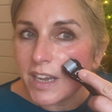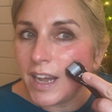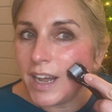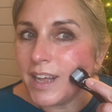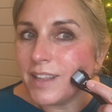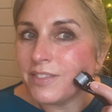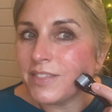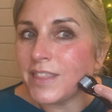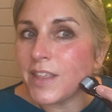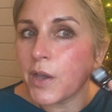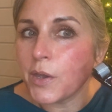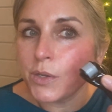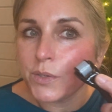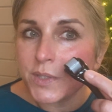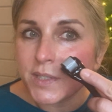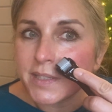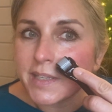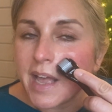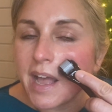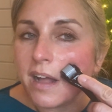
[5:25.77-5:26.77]
And those
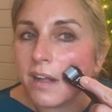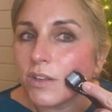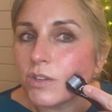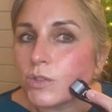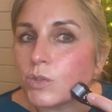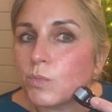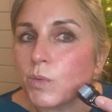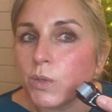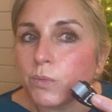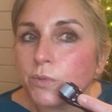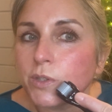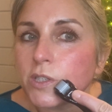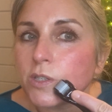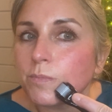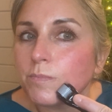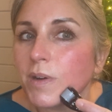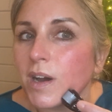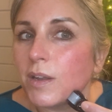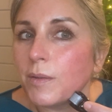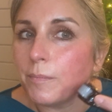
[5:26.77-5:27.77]
cells will
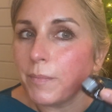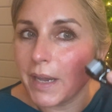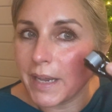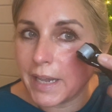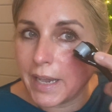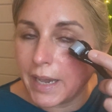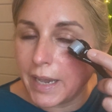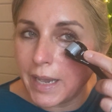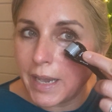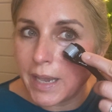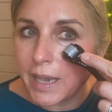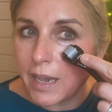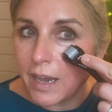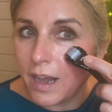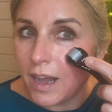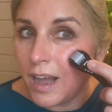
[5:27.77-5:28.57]
respond by going,